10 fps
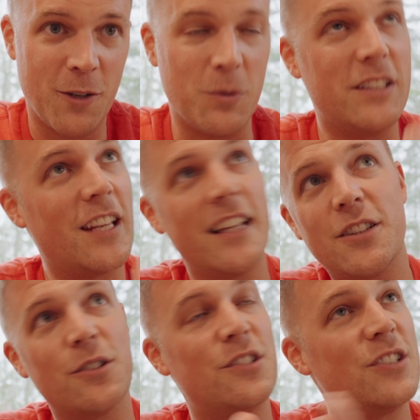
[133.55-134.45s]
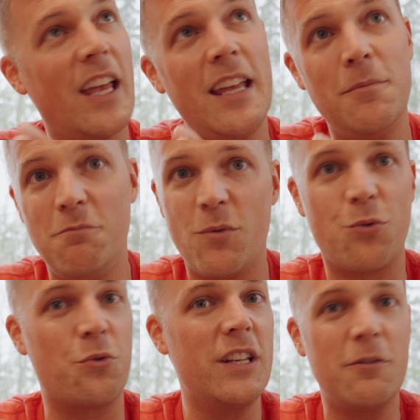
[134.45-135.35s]
We take those same
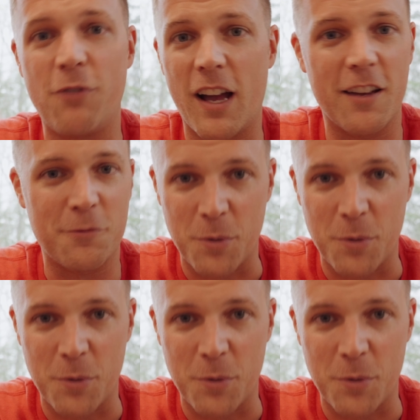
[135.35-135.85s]
3 to 5